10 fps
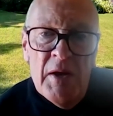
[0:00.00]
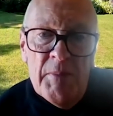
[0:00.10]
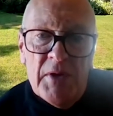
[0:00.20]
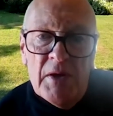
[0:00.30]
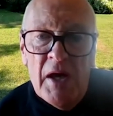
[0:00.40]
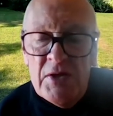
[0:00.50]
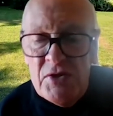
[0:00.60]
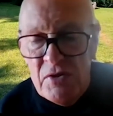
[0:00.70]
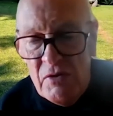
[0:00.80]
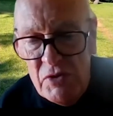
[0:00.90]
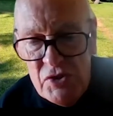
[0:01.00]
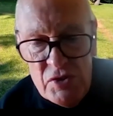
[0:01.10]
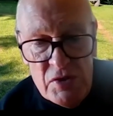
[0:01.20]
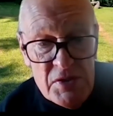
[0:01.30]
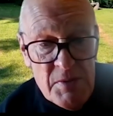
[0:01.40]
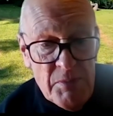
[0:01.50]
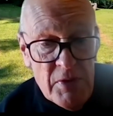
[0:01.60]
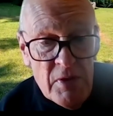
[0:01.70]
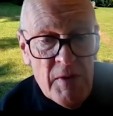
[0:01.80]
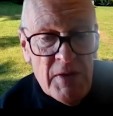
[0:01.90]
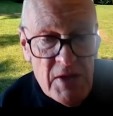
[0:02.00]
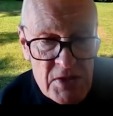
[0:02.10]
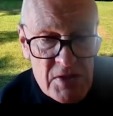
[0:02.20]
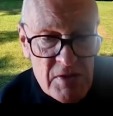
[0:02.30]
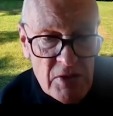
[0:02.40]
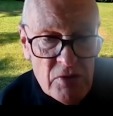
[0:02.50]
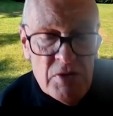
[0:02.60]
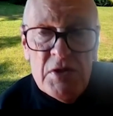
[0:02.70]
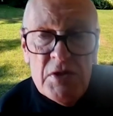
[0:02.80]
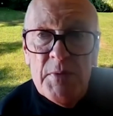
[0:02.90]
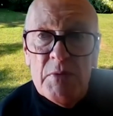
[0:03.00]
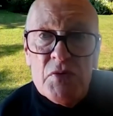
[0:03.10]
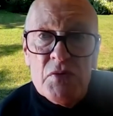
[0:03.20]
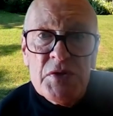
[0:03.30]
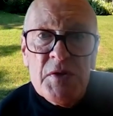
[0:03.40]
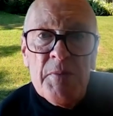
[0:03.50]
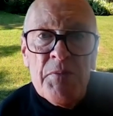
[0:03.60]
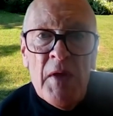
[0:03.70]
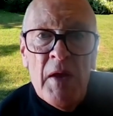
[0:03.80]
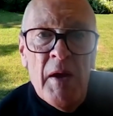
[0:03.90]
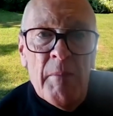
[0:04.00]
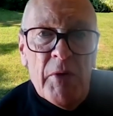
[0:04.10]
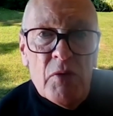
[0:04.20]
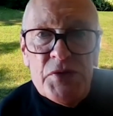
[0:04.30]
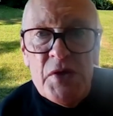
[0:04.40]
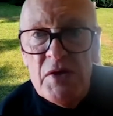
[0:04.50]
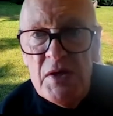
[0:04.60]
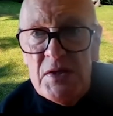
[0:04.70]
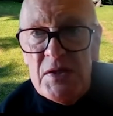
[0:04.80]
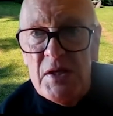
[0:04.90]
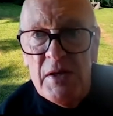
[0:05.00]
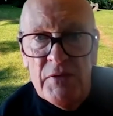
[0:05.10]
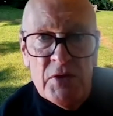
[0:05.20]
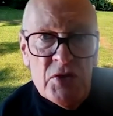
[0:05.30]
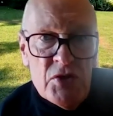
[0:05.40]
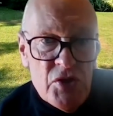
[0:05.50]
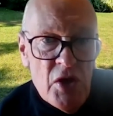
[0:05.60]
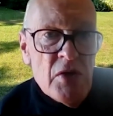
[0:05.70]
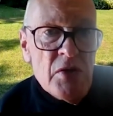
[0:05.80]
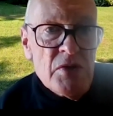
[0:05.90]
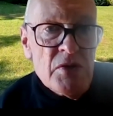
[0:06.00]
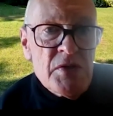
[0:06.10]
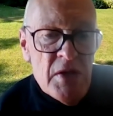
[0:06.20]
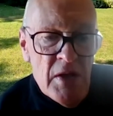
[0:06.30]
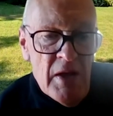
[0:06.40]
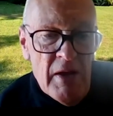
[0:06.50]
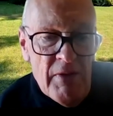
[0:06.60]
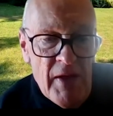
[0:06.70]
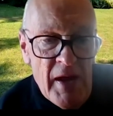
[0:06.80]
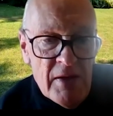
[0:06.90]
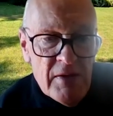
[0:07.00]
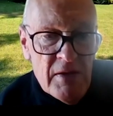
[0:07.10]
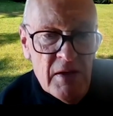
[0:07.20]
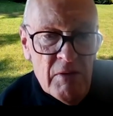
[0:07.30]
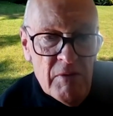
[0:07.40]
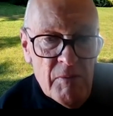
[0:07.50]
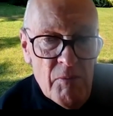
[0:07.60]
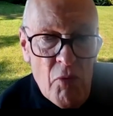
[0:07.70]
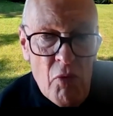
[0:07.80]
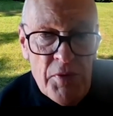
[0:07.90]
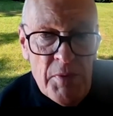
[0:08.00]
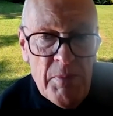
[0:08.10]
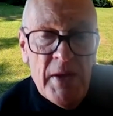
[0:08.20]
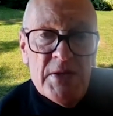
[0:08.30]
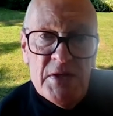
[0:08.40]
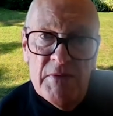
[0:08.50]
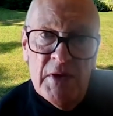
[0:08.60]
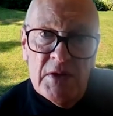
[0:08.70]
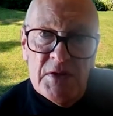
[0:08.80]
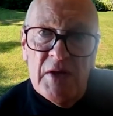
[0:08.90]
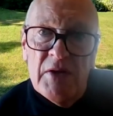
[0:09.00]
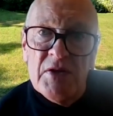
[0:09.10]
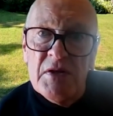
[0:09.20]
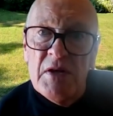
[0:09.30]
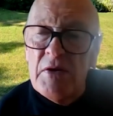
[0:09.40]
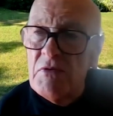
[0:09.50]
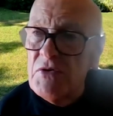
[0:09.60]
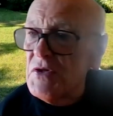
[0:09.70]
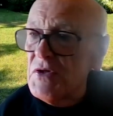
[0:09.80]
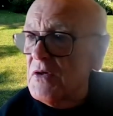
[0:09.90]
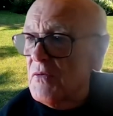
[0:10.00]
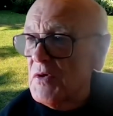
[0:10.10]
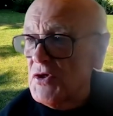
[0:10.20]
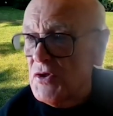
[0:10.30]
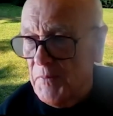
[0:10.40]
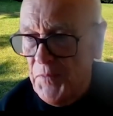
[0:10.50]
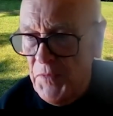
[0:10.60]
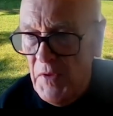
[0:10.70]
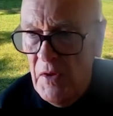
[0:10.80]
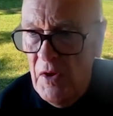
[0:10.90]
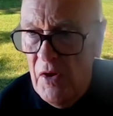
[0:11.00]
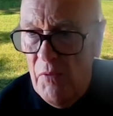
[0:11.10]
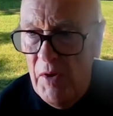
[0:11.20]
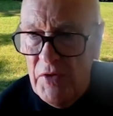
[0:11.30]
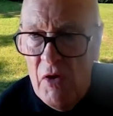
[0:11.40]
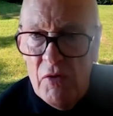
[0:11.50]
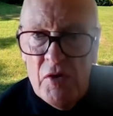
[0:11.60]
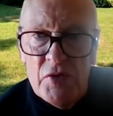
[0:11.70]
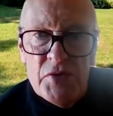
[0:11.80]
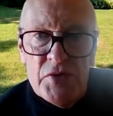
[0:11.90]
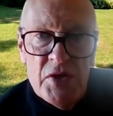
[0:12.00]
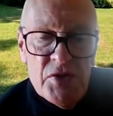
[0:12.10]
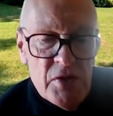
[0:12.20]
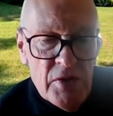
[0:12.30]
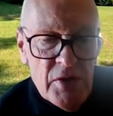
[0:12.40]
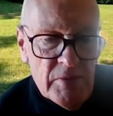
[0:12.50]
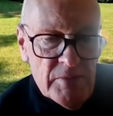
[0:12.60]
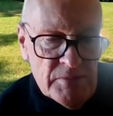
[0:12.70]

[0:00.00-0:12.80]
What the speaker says: But the larger question is simply, yes, they do need to be resourced, but also, yes, the evidence shows that it more than pays dividends. And there's another interesting question around the whole consultation thing.